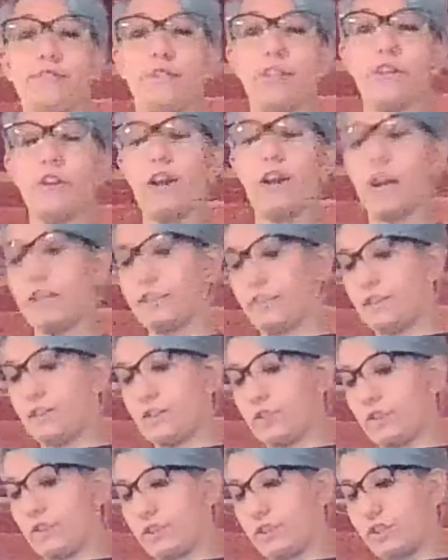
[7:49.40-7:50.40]
zer and
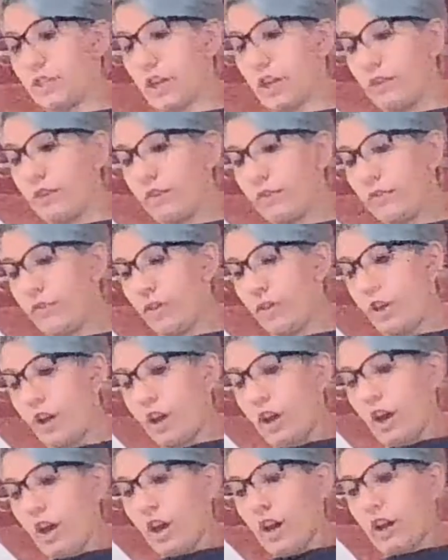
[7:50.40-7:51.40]
zerself.
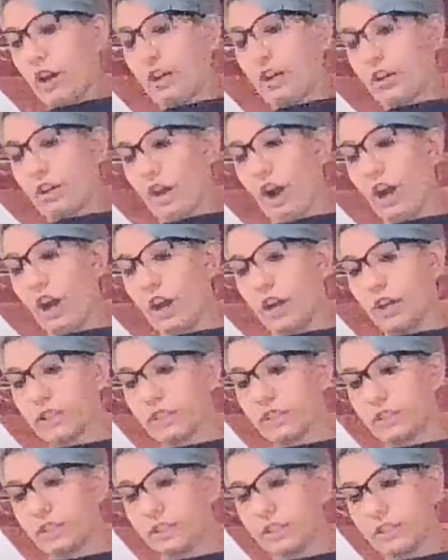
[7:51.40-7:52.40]

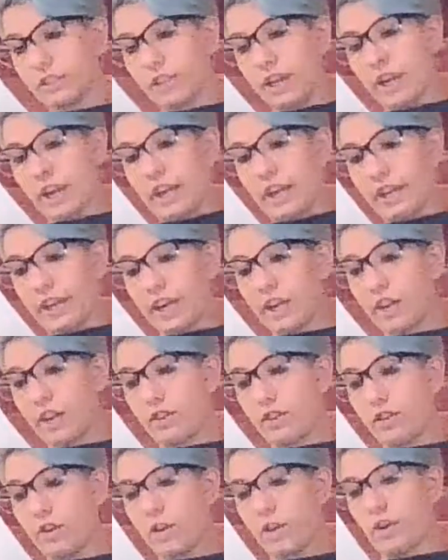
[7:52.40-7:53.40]
Gosh, get it
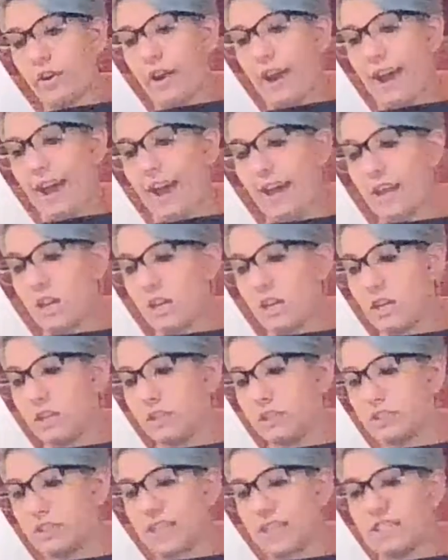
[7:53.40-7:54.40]
through your
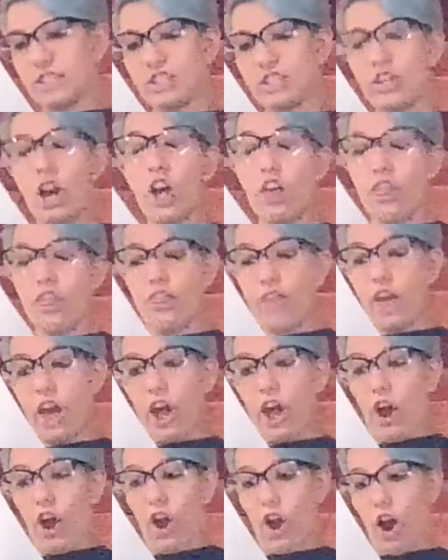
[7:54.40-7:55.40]
heads. It's not that
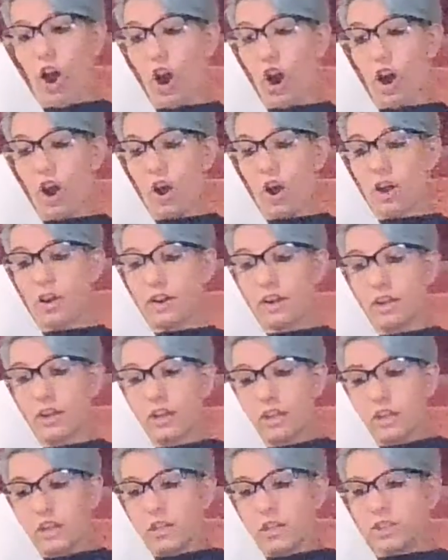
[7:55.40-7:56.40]
hard.
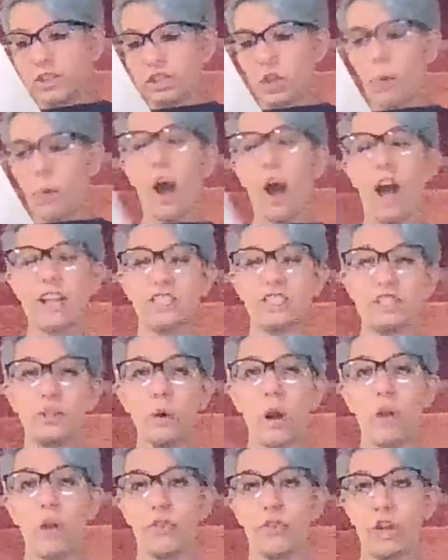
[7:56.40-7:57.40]
So, as you all